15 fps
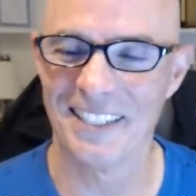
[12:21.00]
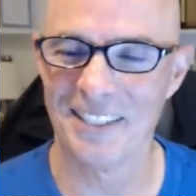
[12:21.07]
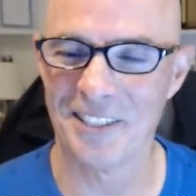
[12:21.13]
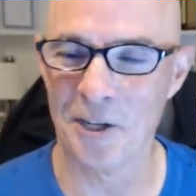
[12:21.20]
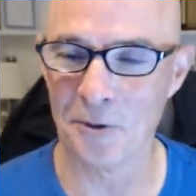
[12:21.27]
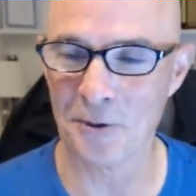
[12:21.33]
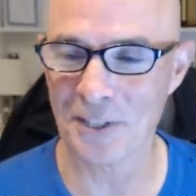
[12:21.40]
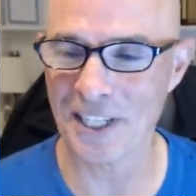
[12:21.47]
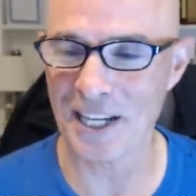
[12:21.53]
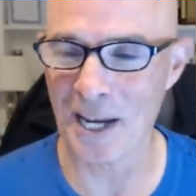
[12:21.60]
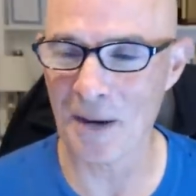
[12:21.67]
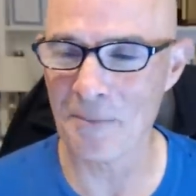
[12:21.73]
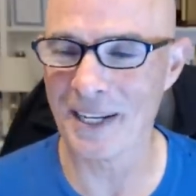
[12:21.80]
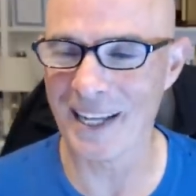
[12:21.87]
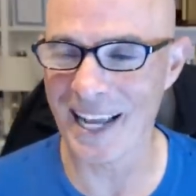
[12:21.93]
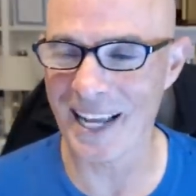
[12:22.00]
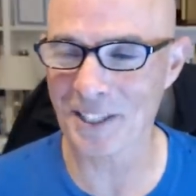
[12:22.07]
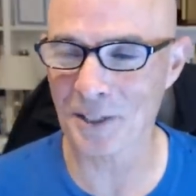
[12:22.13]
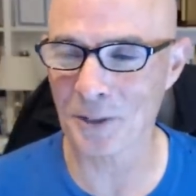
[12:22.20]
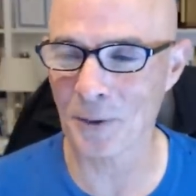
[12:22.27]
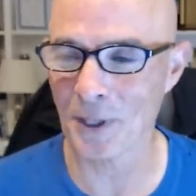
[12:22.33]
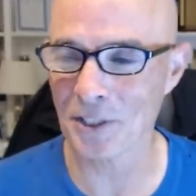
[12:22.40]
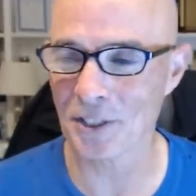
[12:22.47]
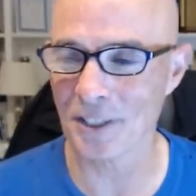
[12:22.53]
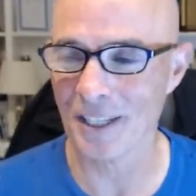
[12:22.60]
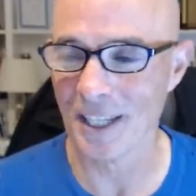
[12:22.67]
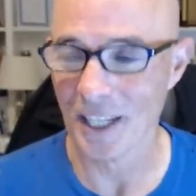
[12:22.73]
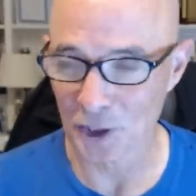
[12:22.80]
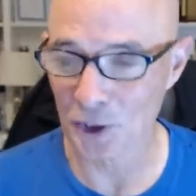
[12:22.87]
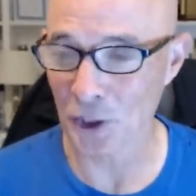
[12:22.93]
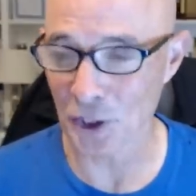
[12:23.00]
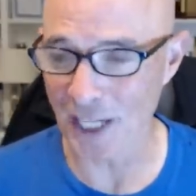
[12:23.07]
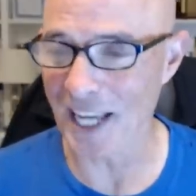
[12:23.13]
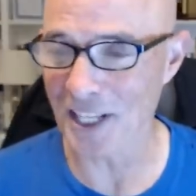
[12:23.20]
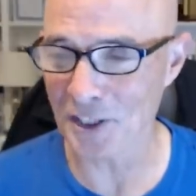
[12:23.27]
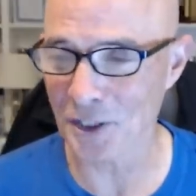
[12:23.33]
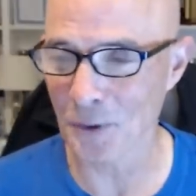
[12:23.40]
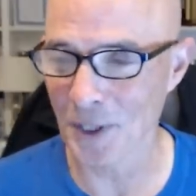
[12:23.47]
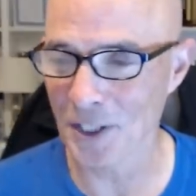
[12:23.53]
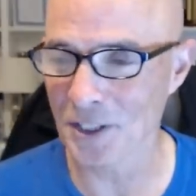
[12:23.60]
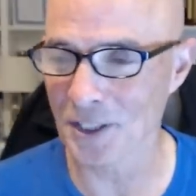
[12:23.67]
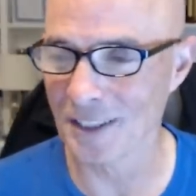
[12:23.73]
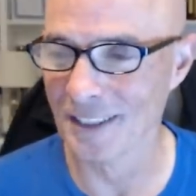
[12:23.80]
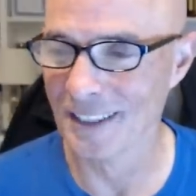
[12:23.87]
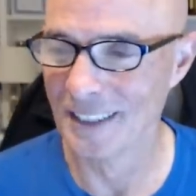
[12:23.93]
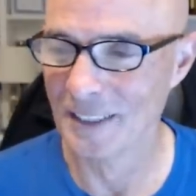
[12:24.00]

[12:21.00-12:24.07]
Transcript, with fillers: don't say I'm going to ask a question. Just ask the question.